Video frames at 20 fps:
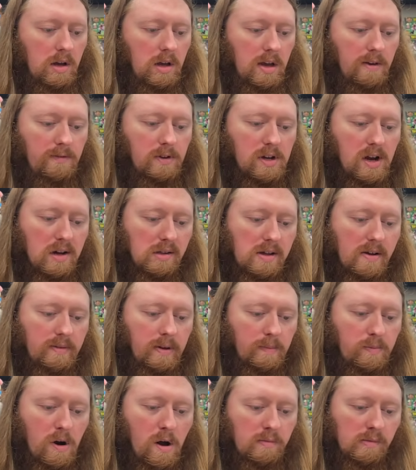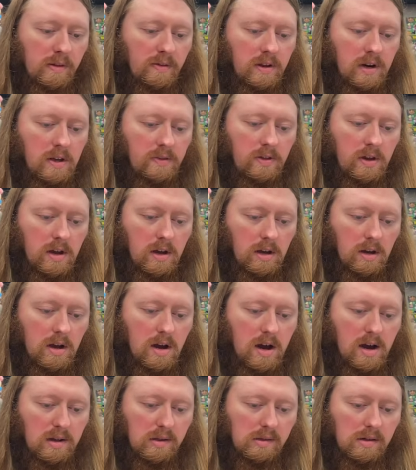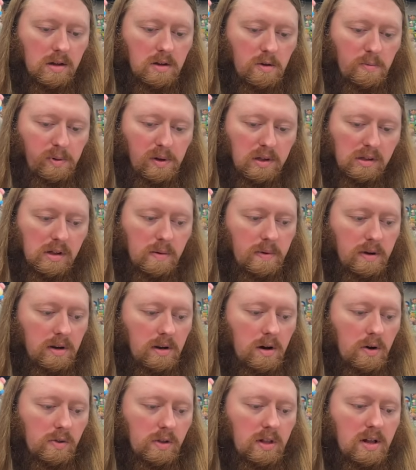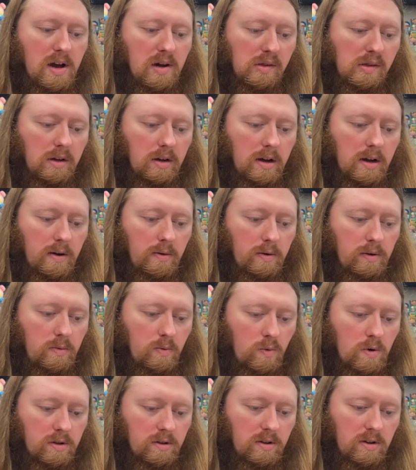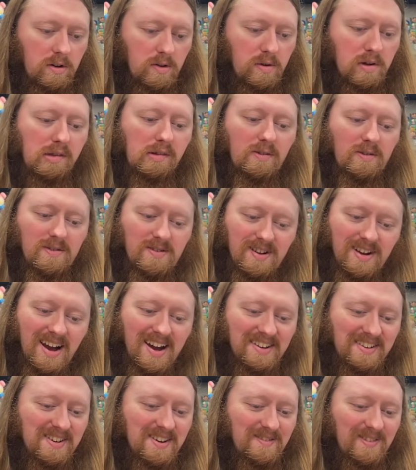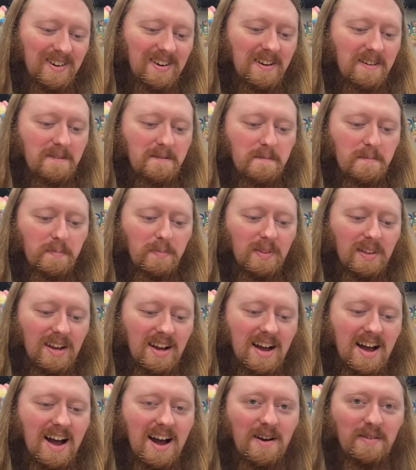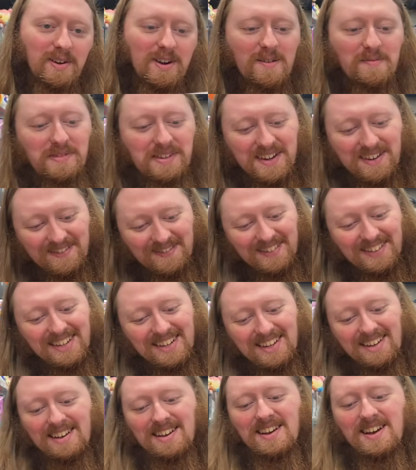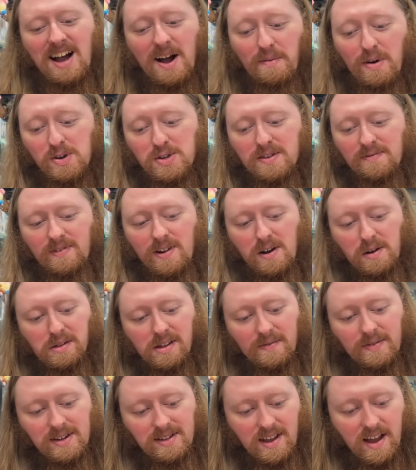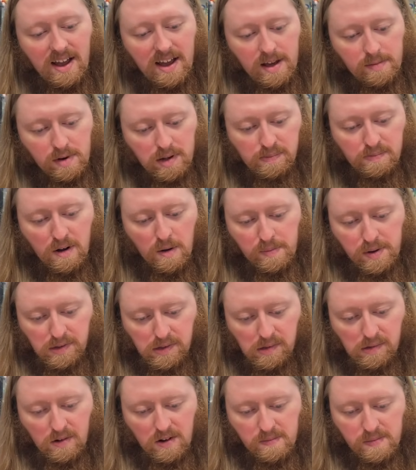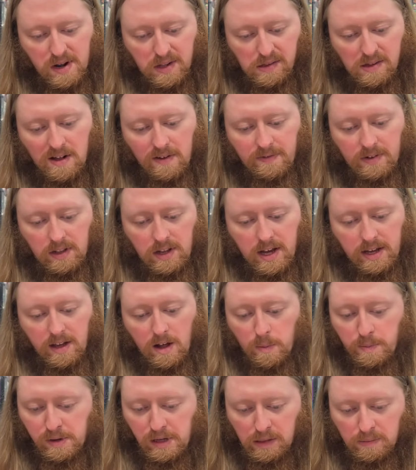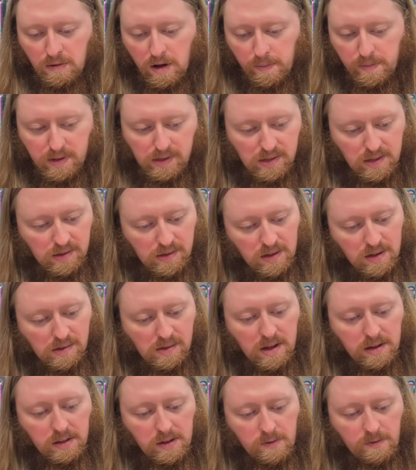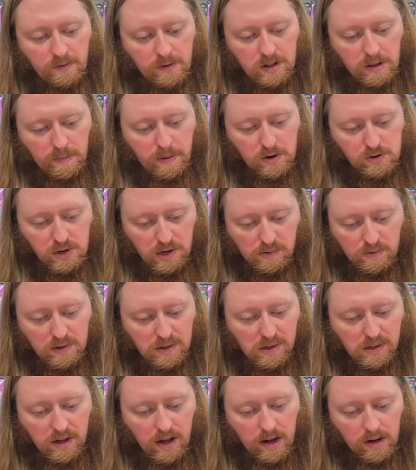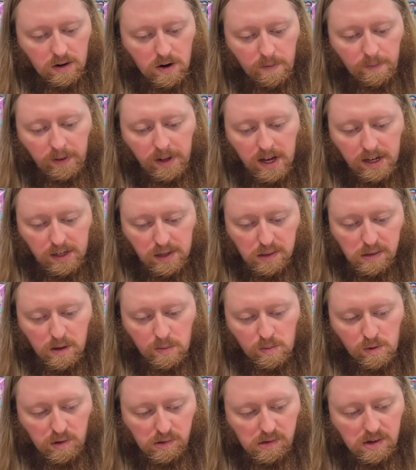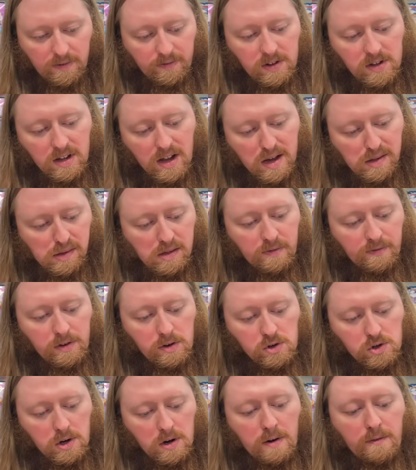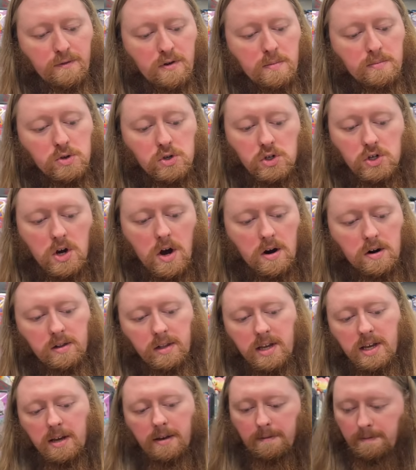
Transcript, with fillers: If you guys have any problems with anything I sent you, please let me know. The last thing I would want to do is screw you guys over. I would hope so. I watch the vlogs every day. I'm a small business owner myself and like helping small businesses. Thank you for the purchase once again. Hopefully I can sell more stuff to you guys in the future. From Charlie.